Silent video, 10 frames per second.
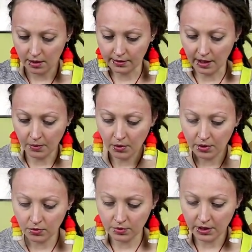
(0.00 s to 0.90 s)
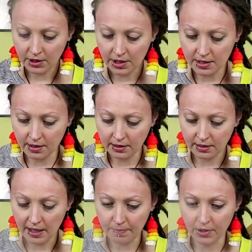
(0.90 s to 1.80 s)
And I'm going to decrease the
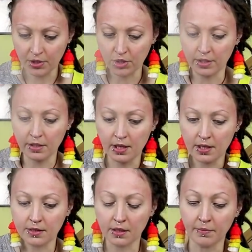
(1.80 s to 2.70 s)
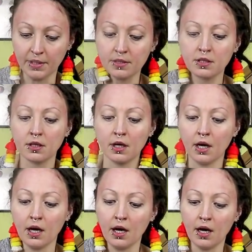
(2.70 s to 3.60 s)
temperature a little bit,
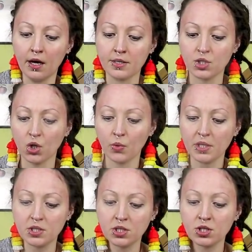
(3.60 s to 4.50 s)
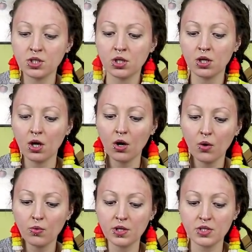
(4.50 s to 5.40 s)
so it's
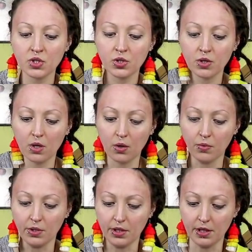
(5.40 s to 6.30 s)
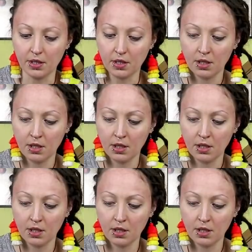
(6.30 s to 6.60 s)
slowly